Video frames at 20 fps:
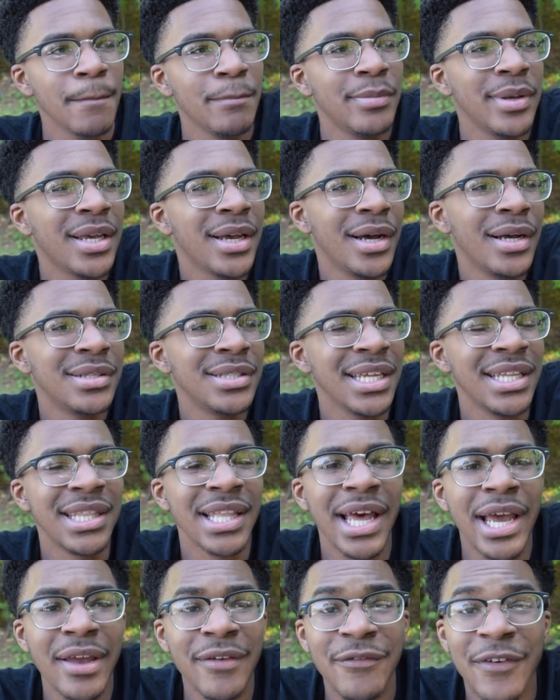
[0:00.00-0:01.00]
Because in
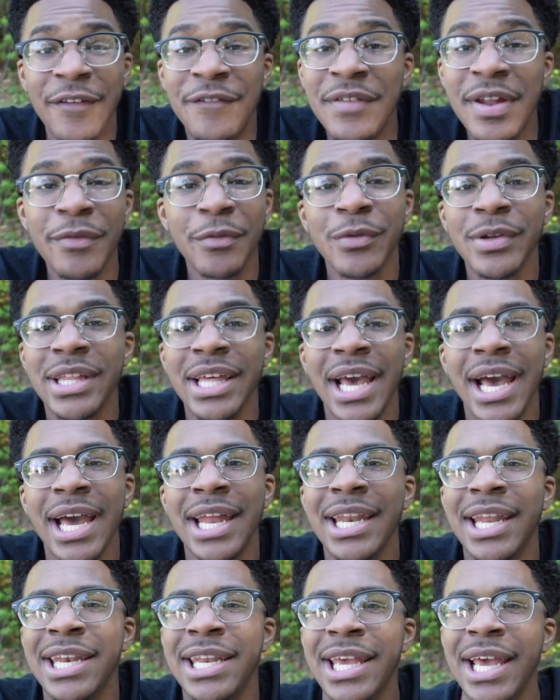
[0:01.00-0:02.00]
life, I've never really
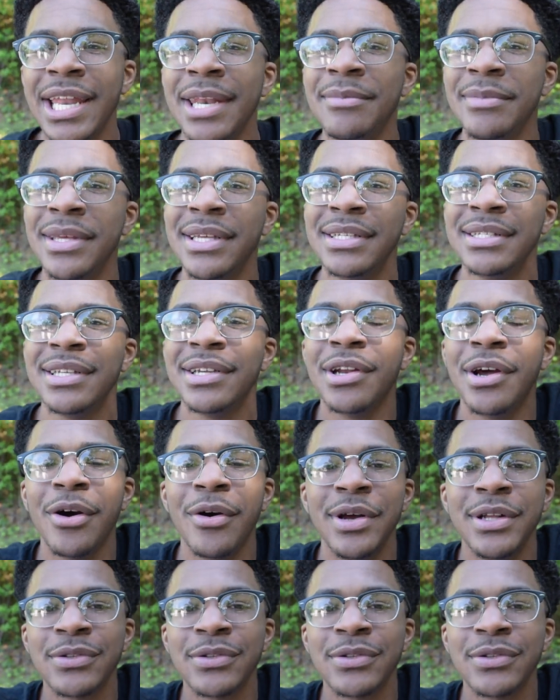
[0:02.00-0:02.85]
had any enemies, you know.